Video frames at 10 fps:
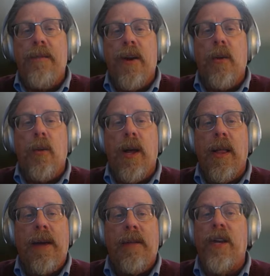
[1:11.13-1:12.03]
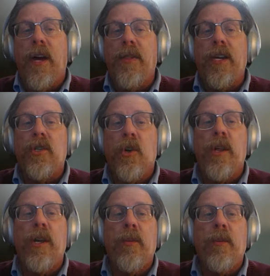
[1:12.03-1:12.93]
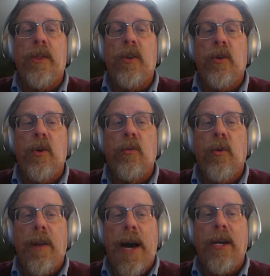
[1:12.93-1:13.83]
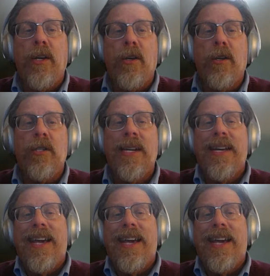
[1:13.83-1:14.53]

very well have done these earlier, but they're good reminders.